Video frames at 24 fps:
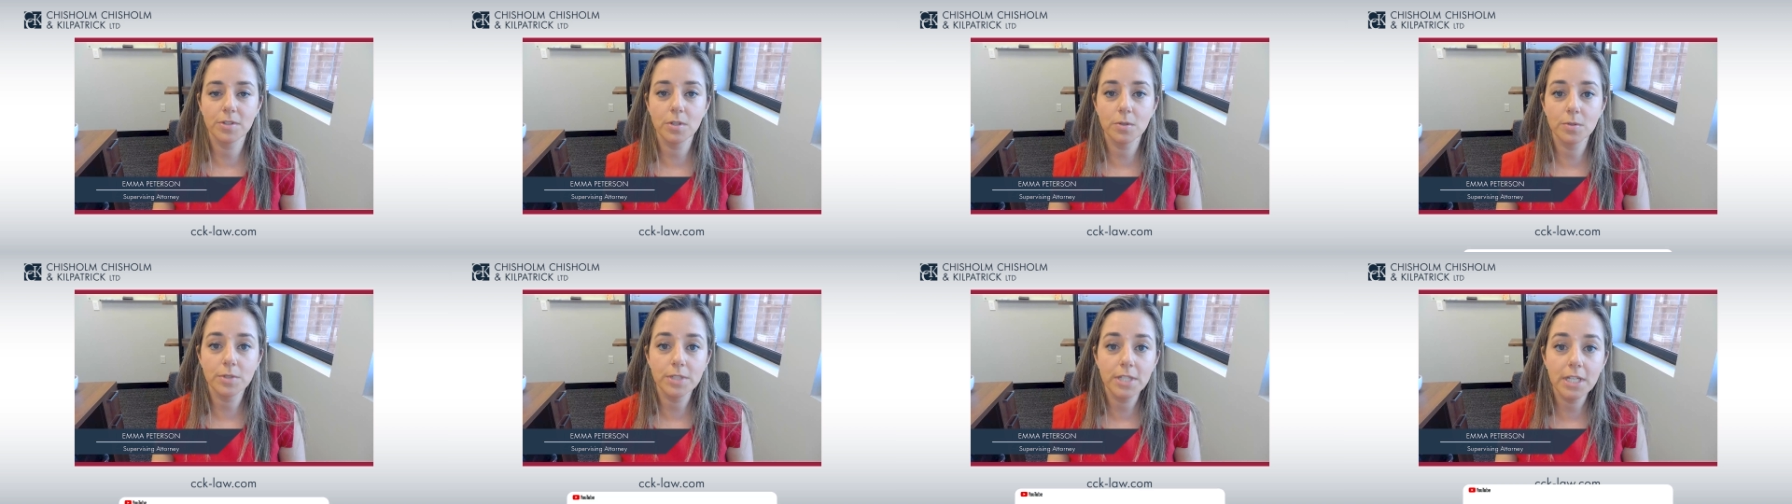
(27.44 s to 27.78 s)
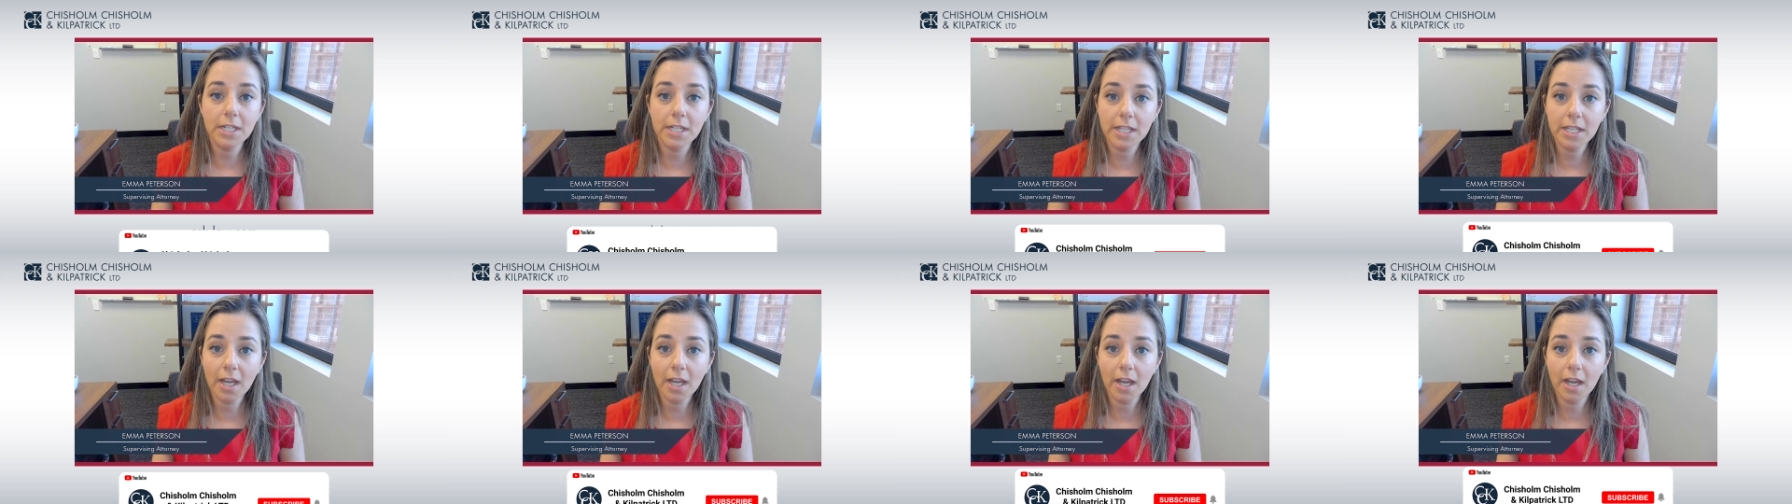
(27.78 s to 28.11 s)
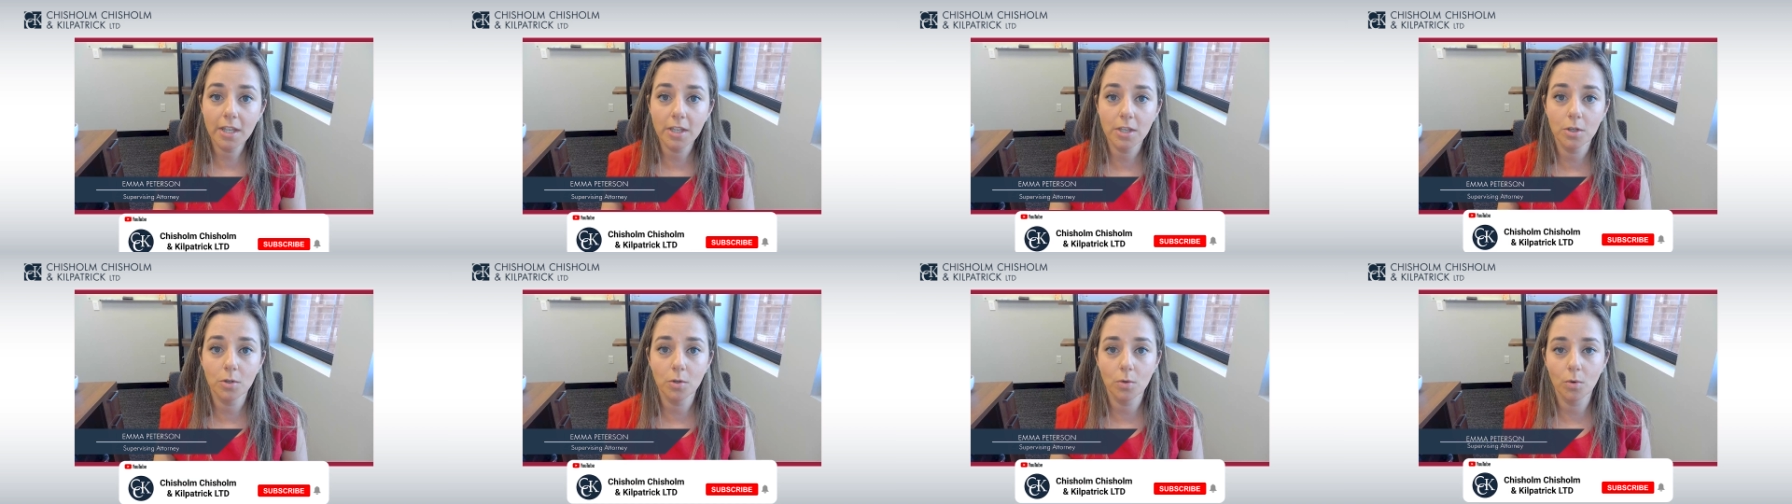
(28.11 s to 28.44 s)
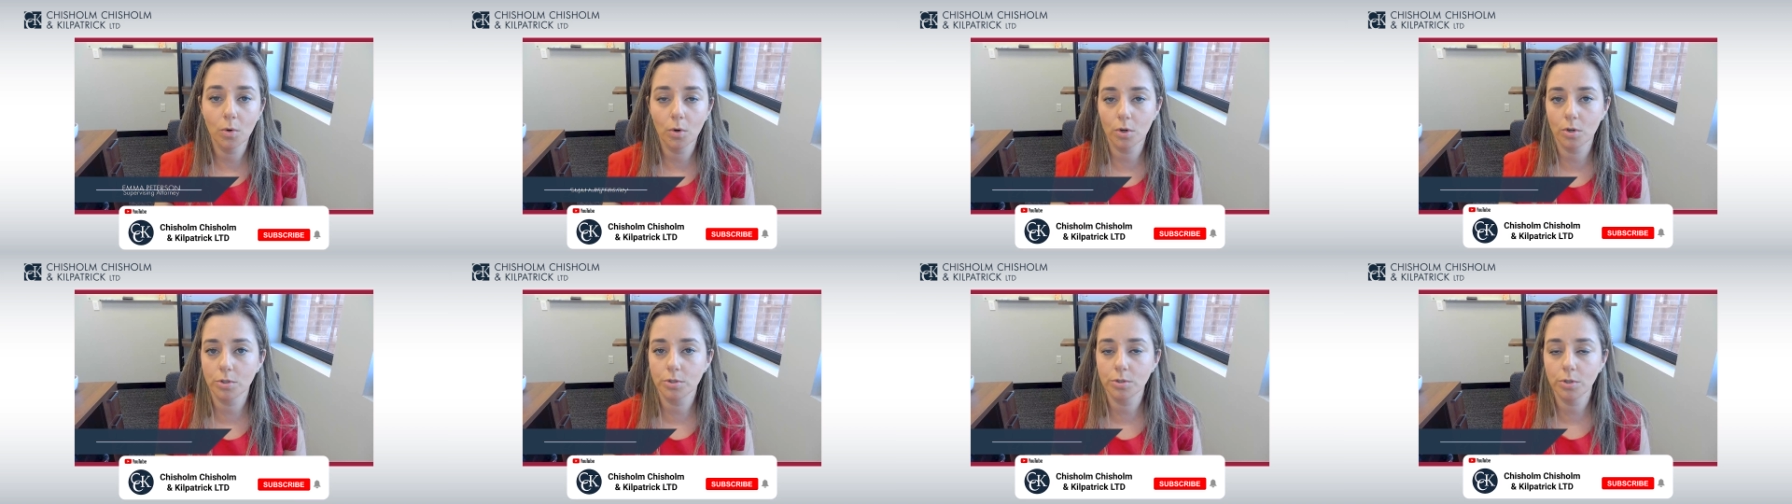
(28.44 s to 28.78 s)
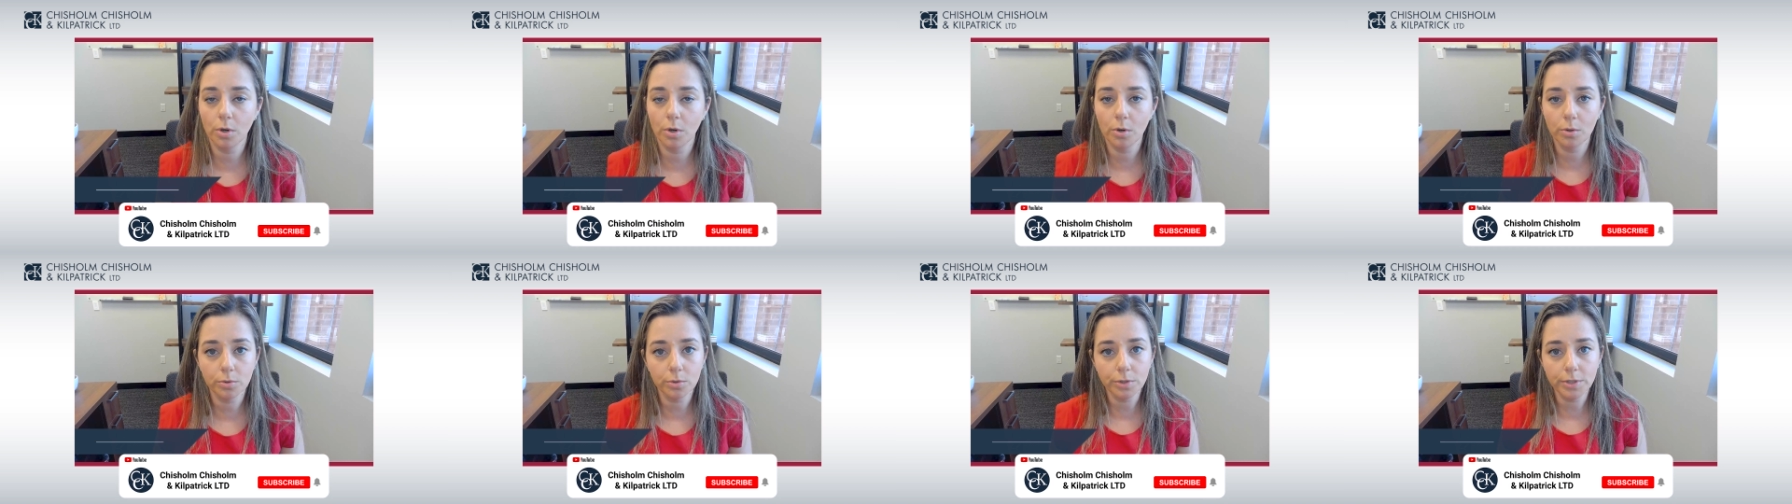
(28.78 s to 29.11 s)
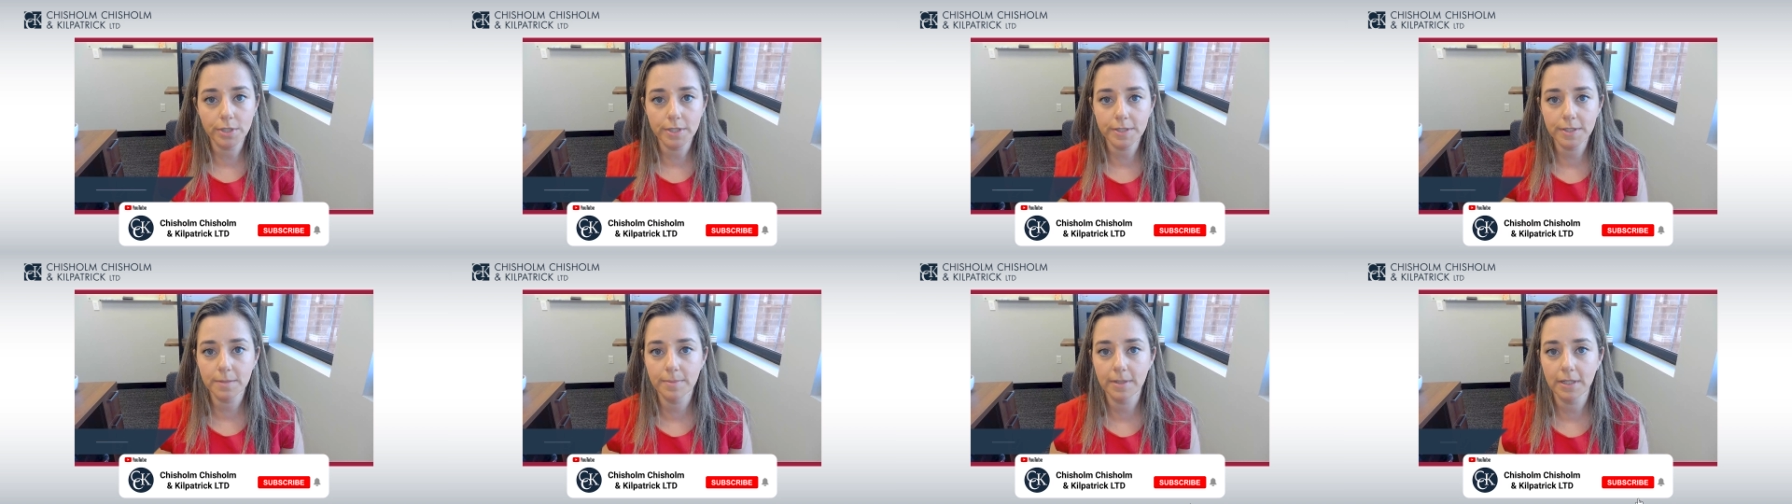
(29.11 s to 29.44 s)
so, TDIU, or total
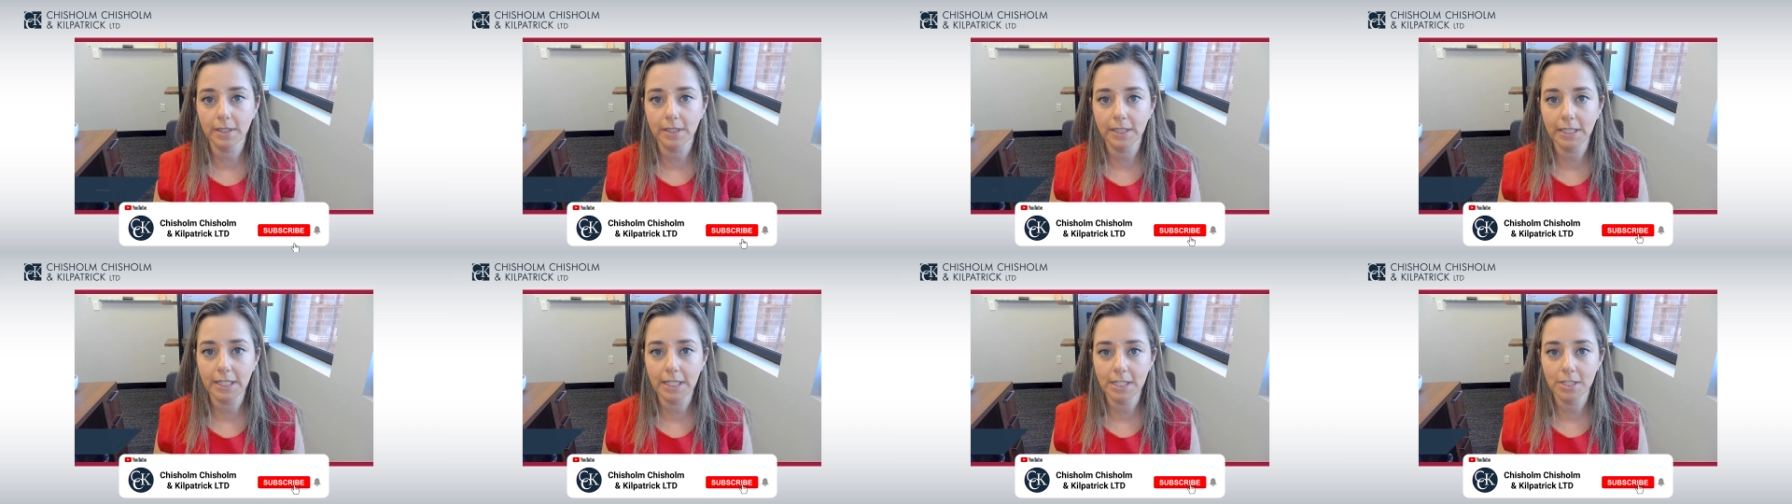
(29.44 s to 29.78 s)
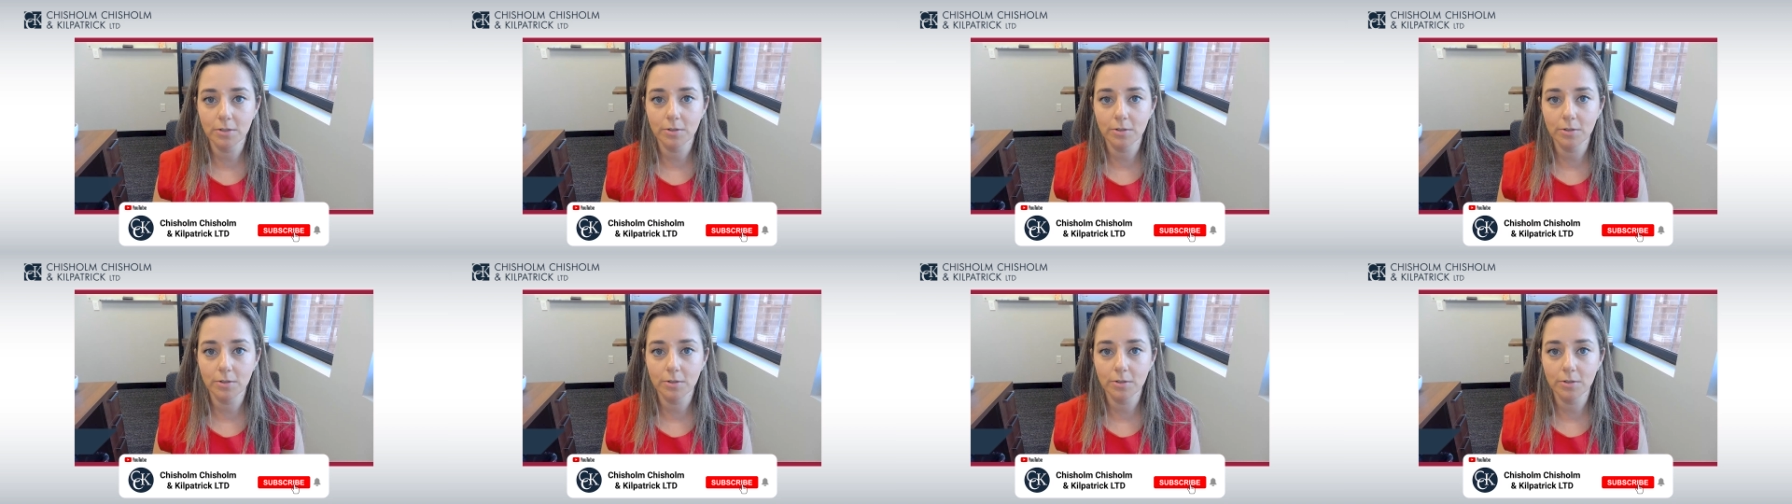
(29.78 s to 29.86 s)
disability